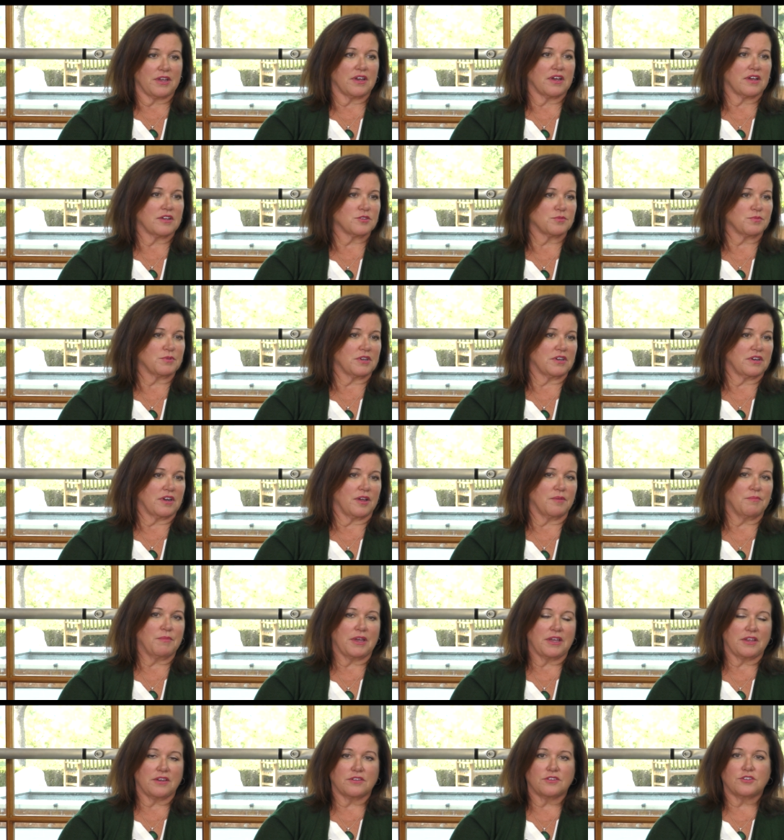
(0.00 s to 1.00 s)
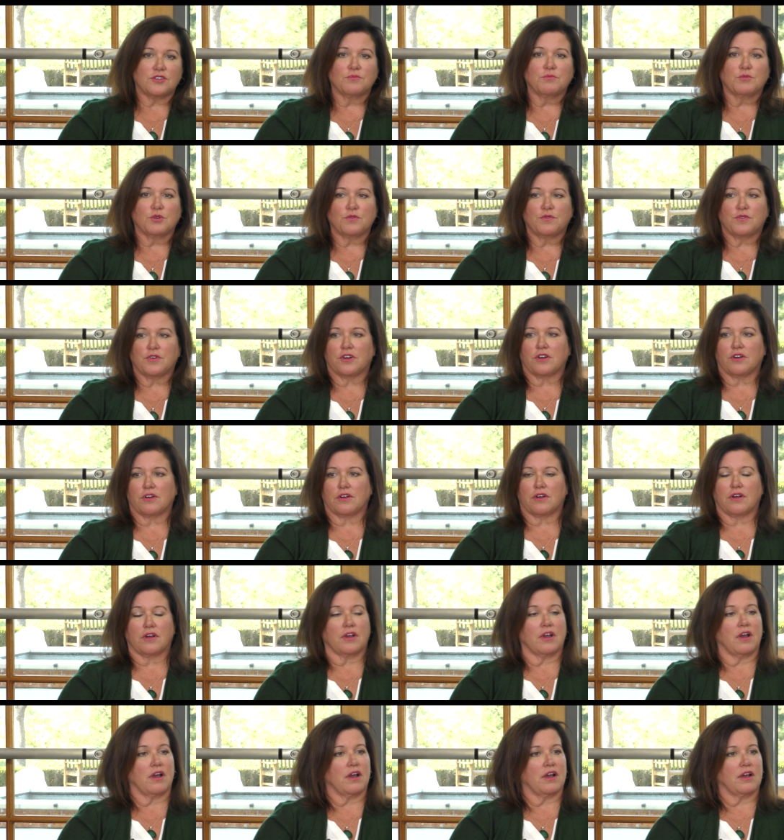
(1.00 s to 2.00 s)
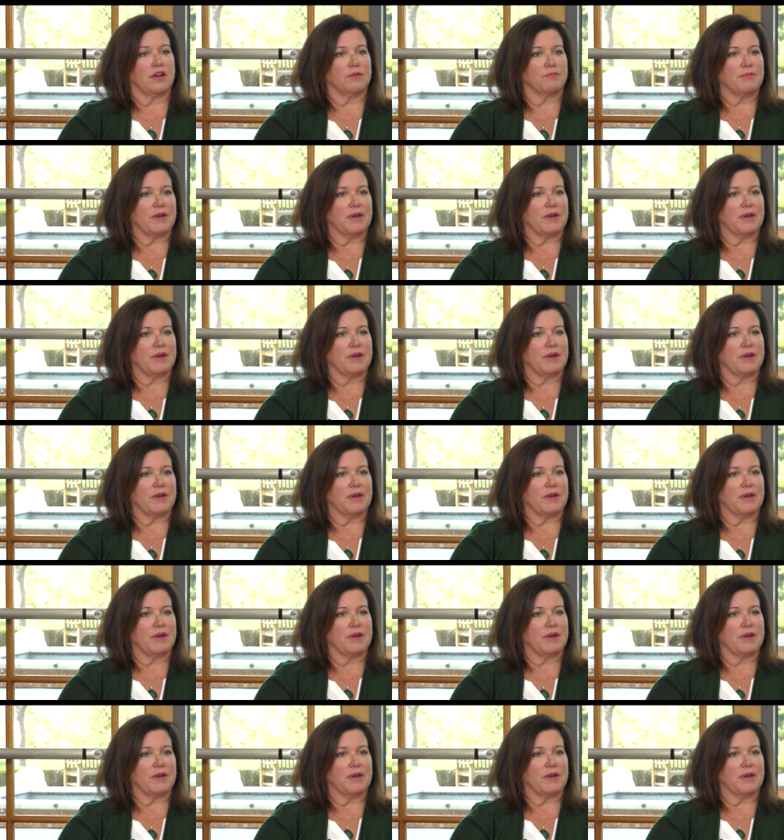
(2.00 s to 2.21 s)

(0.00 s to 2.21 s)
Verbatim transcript: husband and I made to move here uh,